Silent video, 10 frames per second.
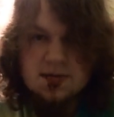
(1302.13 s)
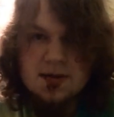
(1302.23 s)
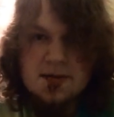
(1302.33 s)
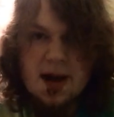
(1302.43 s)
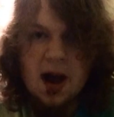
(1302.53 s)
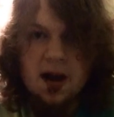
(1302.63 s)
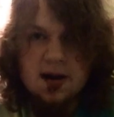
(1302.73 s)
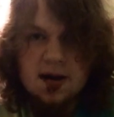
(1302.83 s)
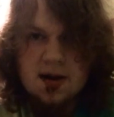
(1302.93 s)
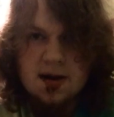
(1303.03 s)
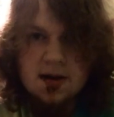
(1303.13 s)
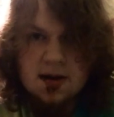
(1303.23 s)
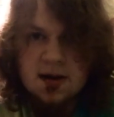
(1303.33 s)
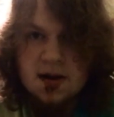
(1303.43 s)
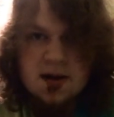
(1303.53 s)
be bad.
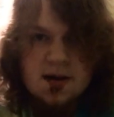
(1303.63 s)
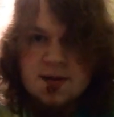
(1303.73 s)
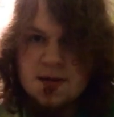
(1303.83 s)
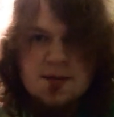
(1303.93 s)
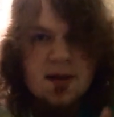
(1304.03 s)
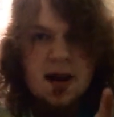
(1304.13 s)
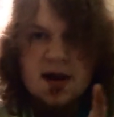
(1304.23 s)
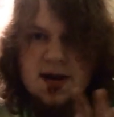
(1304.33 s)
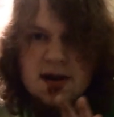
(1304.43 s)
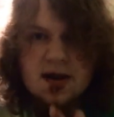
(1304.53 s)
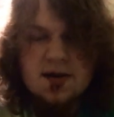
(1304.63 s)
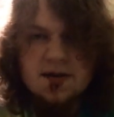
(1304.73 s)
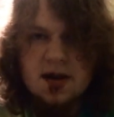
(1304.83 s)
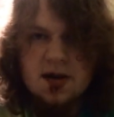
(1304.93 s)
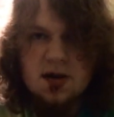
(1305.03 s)
But I can taste the
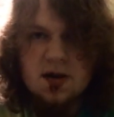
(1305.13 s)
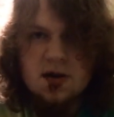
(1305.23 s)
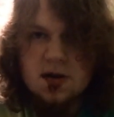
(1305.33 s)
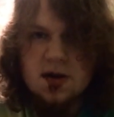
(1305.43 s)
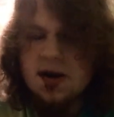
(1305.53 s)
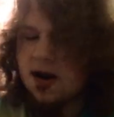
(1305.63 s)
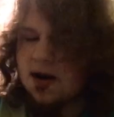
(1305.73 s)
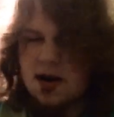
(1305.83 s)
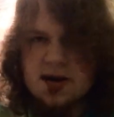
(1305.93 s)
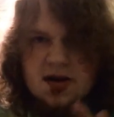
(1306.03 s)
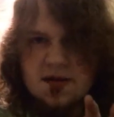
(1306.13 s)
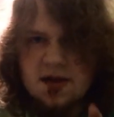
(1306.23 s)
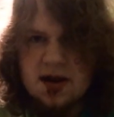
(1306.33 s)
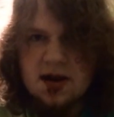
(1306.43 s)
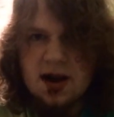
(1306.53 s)
fucking Longhorn, and I can taste the
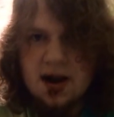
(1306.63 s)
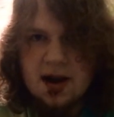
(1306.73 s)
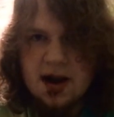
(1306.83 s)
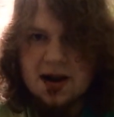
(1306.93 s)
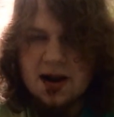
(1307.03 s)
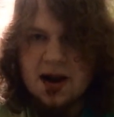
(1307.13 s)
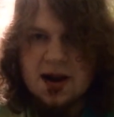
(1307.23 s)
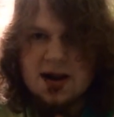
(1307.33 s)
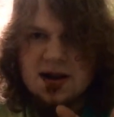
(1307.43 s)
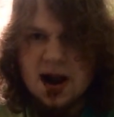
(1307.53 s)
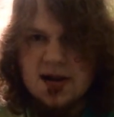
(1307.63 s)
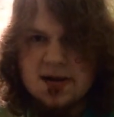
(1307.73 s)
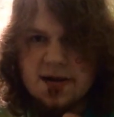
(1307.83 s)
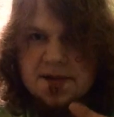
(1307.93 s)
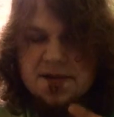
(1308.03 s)
fucking Kayak, and I can
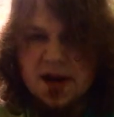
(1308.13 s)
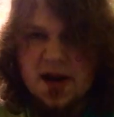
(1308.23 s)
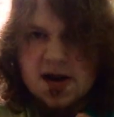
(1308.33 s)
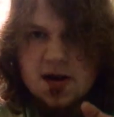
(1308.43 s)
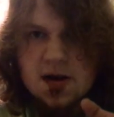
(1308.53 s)
taste the fucking